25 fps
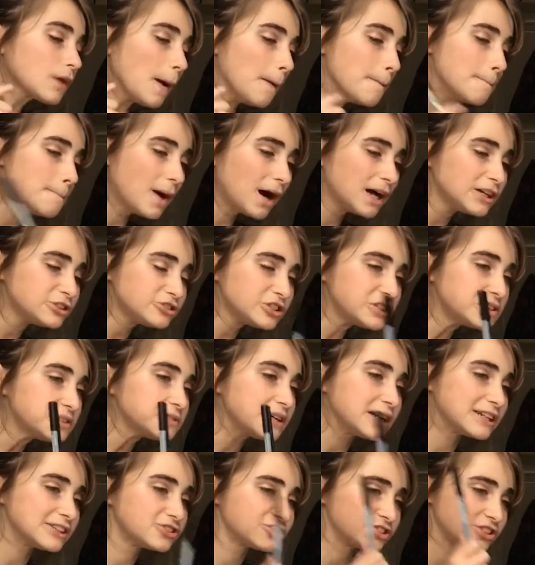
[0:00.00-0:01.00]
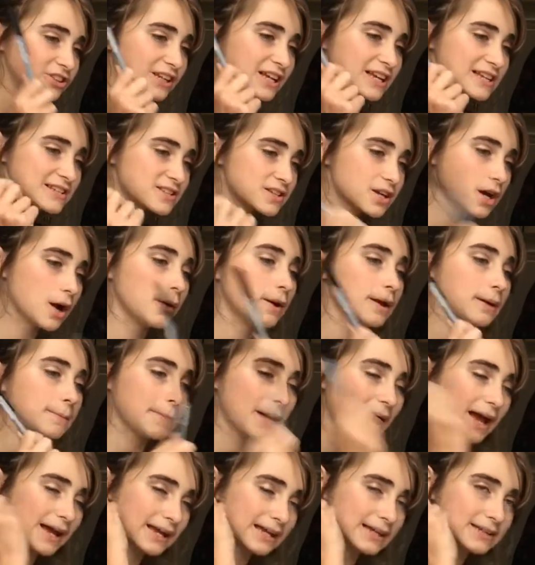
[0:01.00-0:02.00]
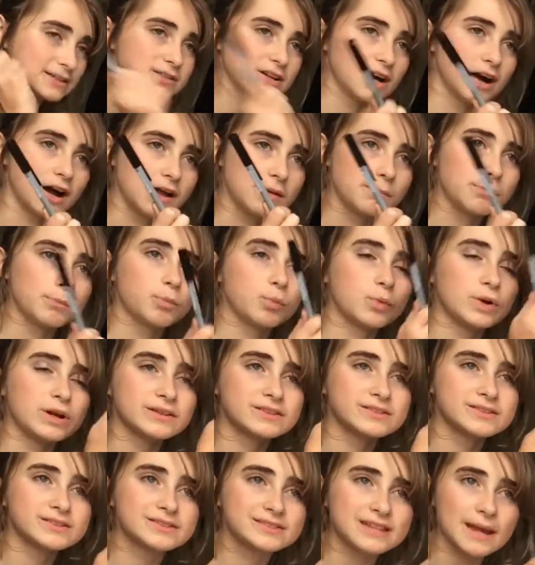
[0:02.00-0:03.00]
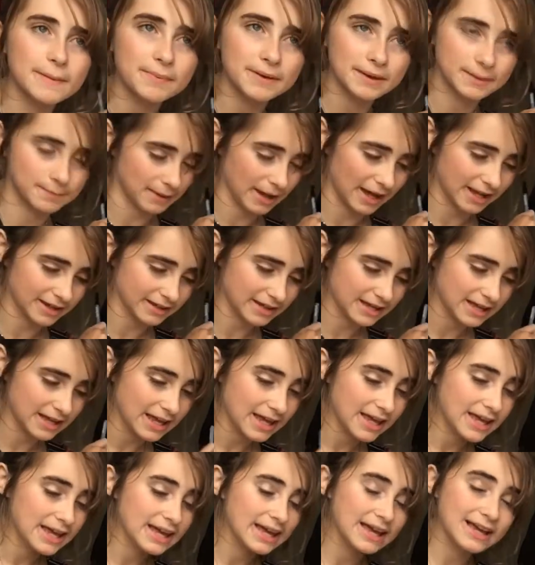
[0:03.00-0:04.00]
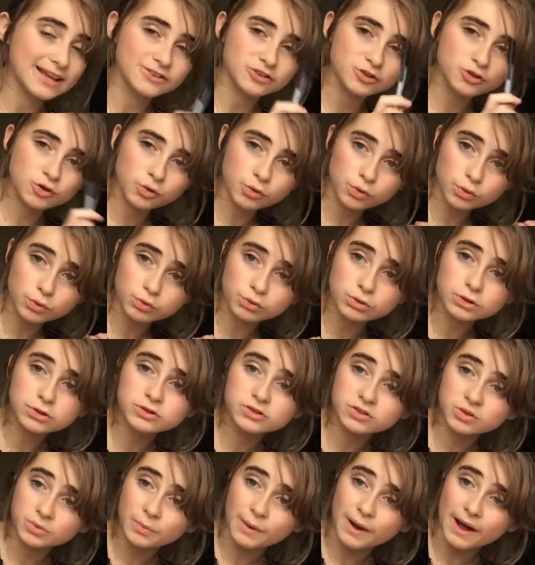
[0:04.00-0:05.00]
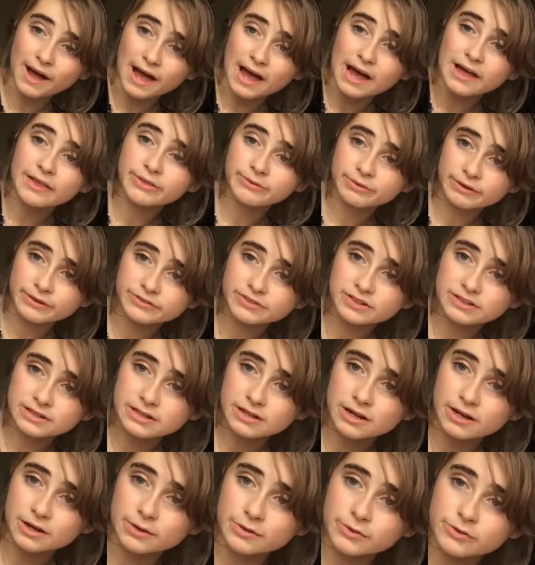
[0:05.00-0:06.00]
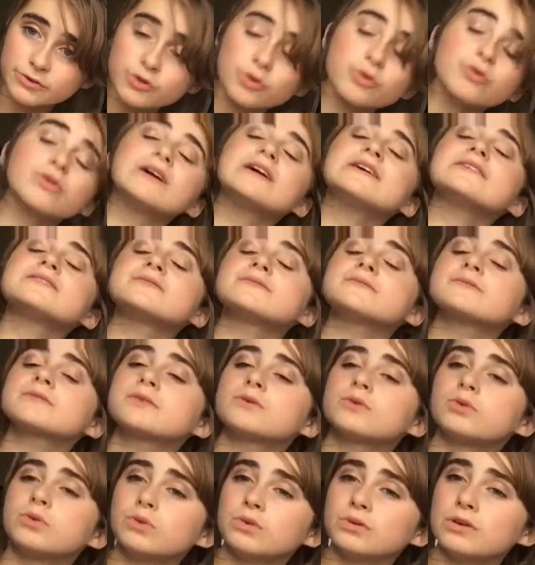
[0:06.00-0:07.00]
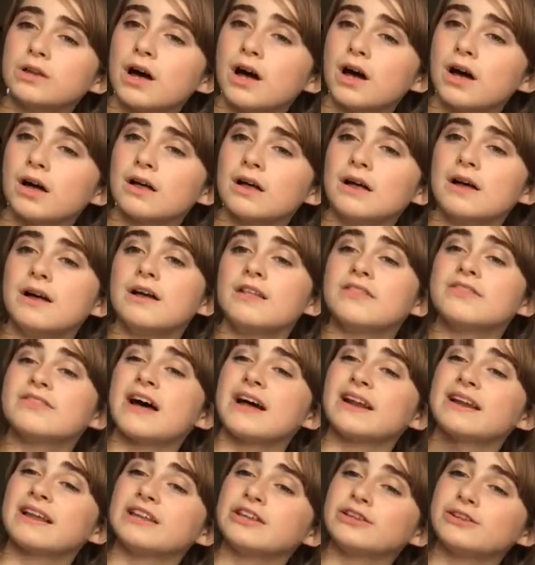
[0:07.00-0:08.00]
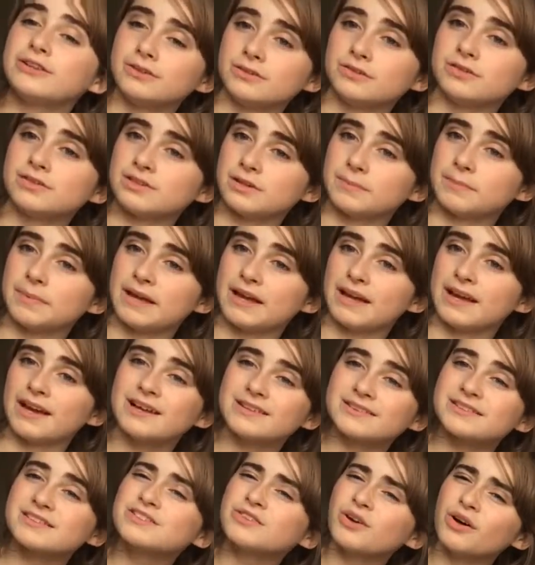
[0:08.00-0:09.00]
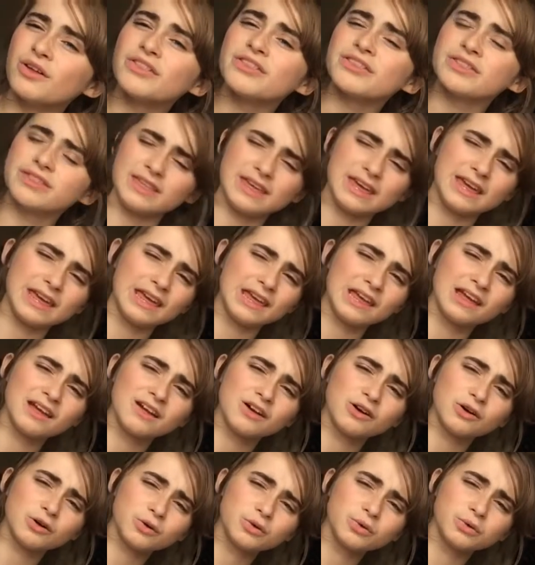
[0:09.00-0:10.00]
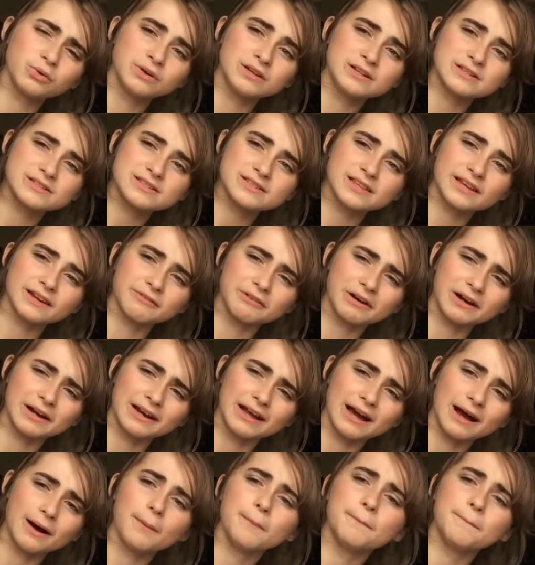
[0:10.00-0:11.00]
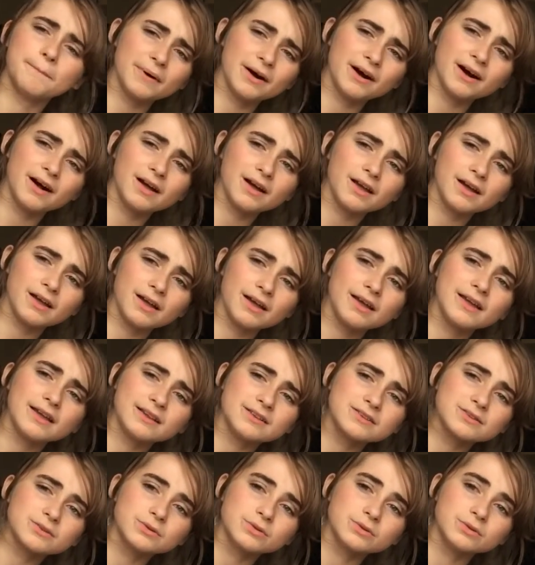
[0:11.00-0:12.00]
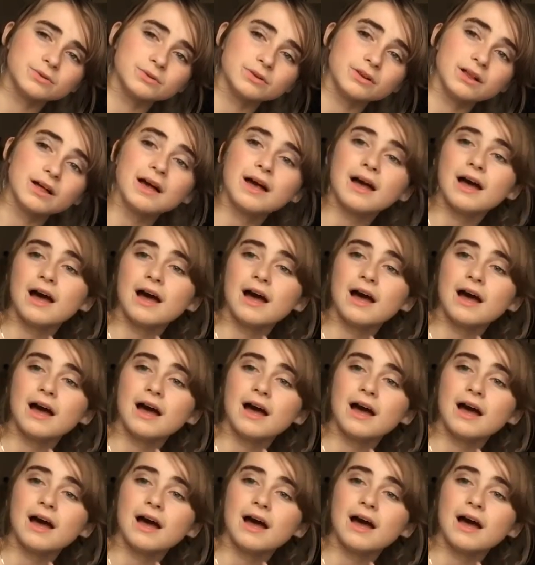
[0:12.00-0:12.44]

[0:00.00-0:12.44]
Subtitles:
My generation is going back in time. We are stepping back. It's cool to wear thrifted clothes, or it is cooler than it used to be. It's not the coolest thing right now, but it is cool.